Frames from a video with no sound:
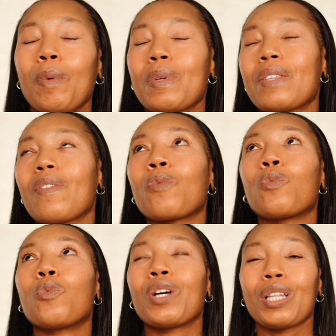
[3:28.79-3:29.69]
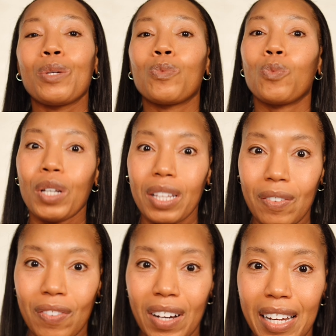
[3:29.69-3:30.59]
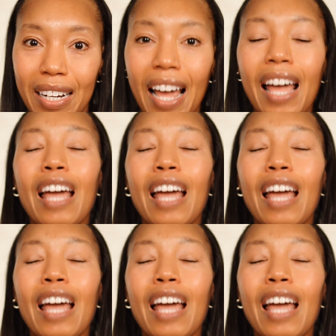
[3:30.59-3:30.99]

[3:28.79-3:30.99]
It was really, really fun